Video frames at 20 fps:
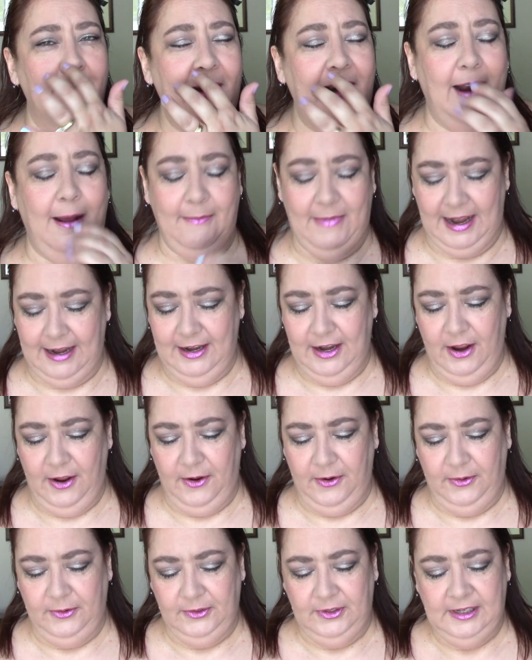bit on my
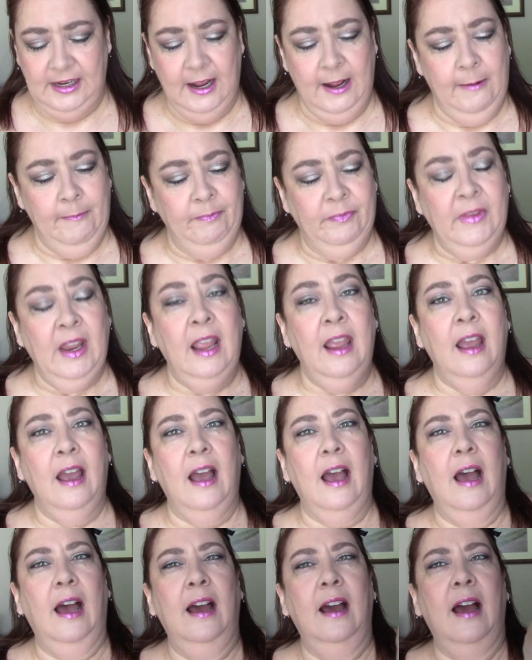nose.
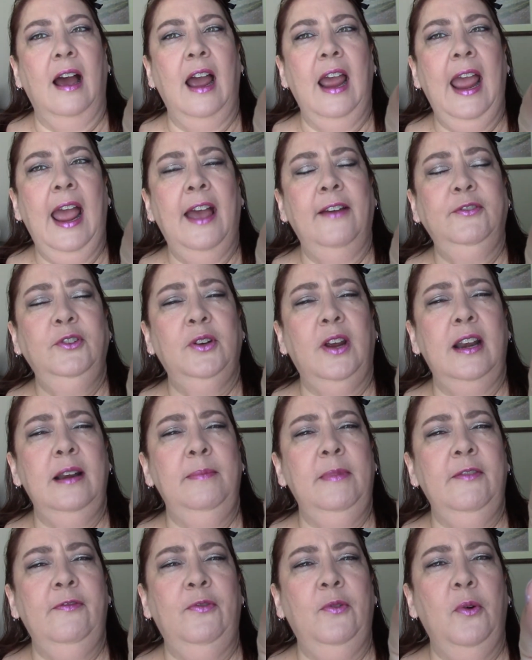I have tried it
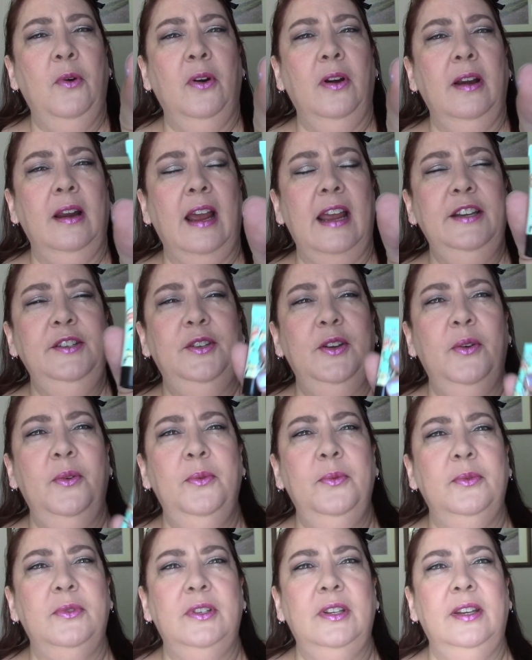before. I
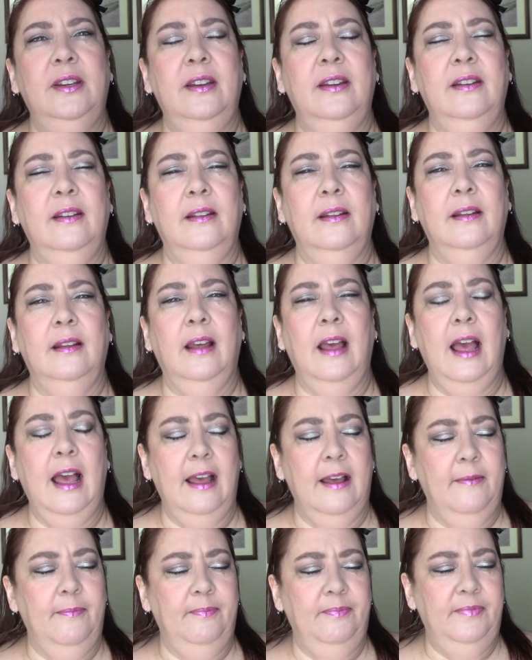don't
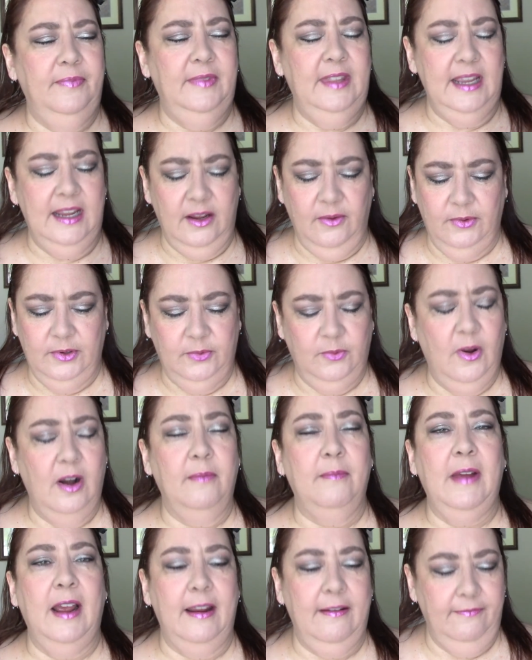think it was one
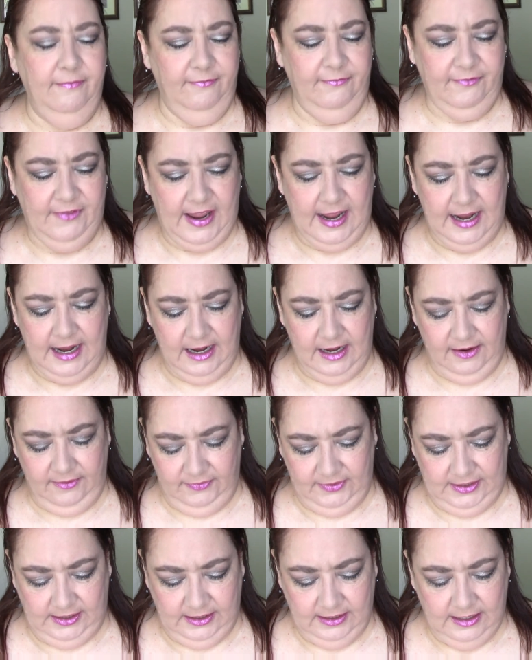of my
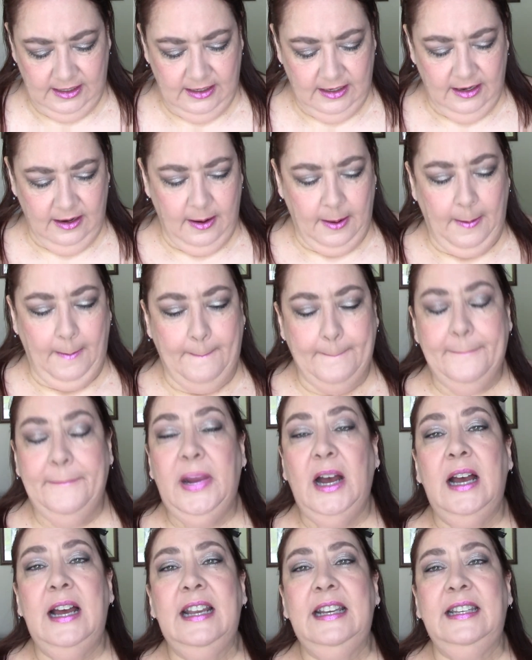faves,
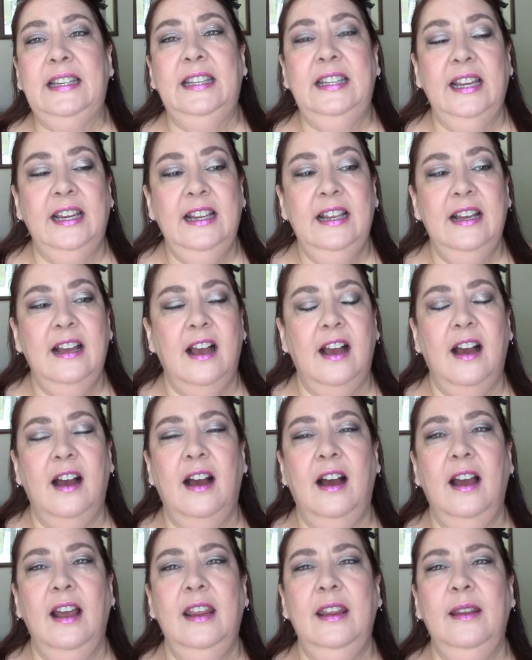but
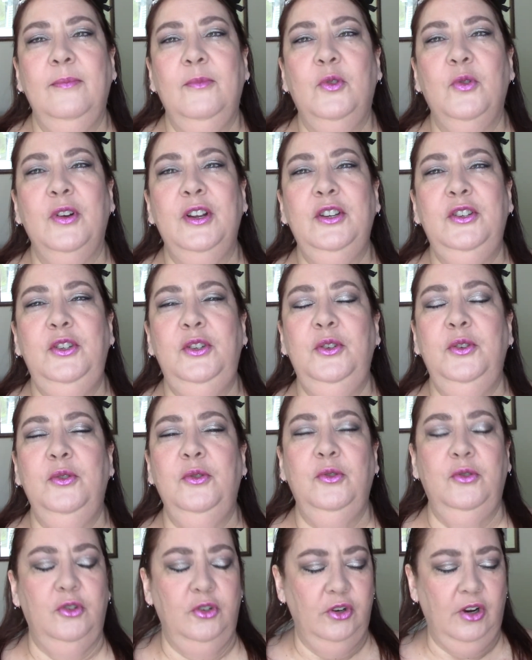I am going
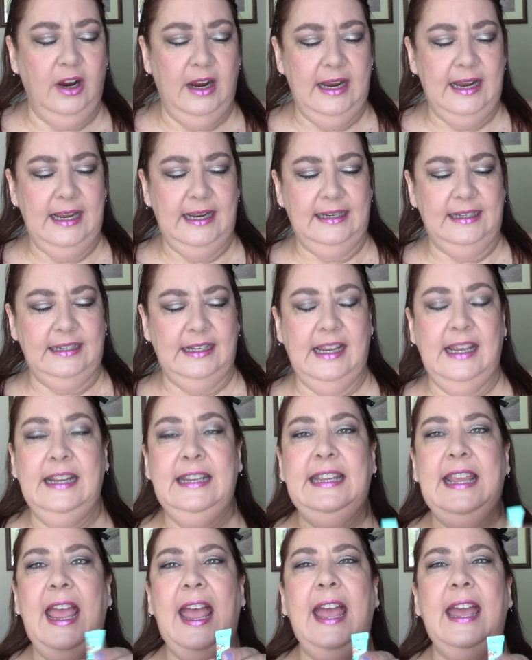to try it
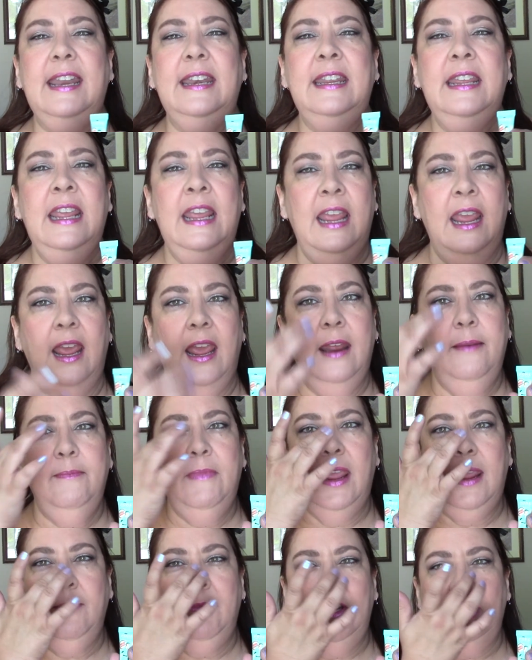again, and
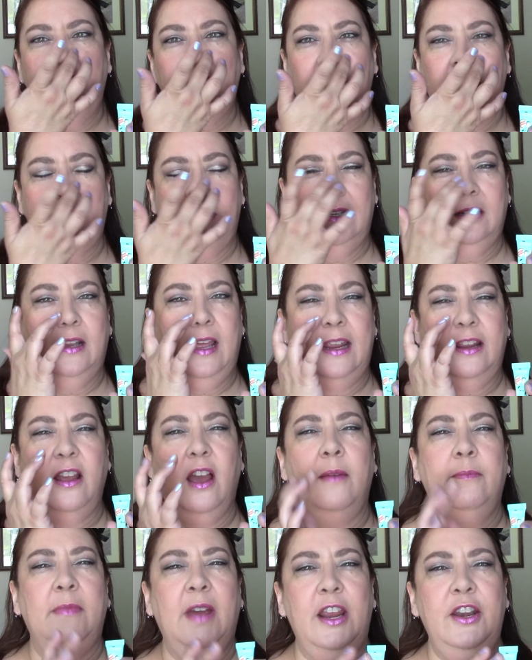maybe just like
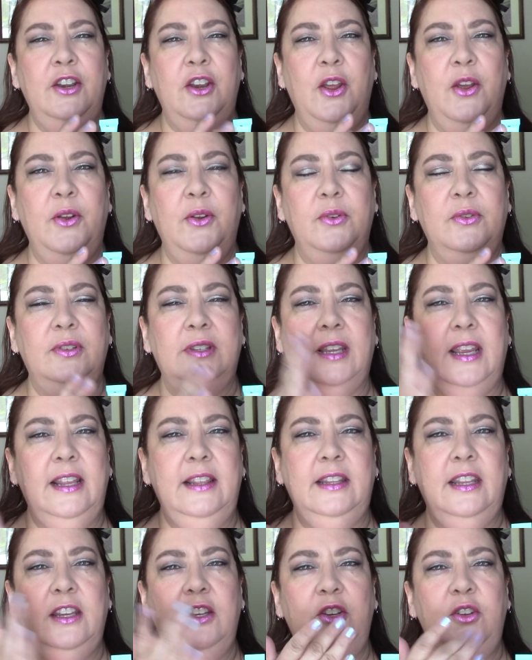on my nose,
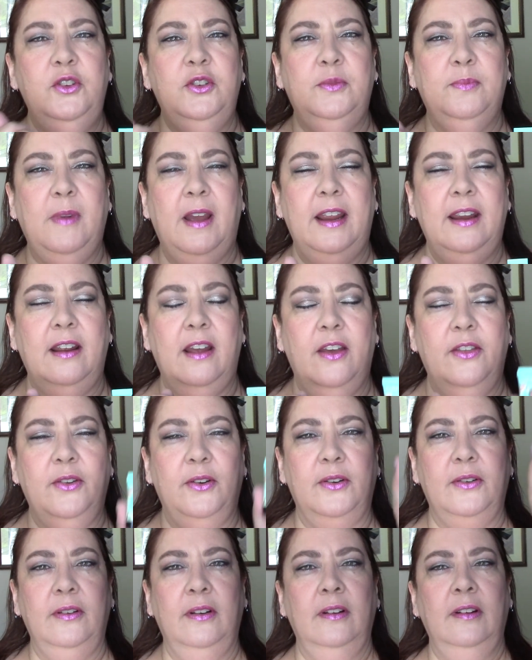and then use my
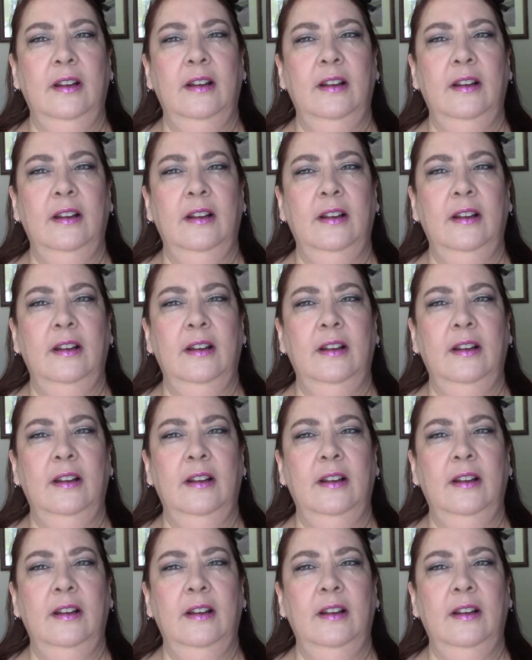other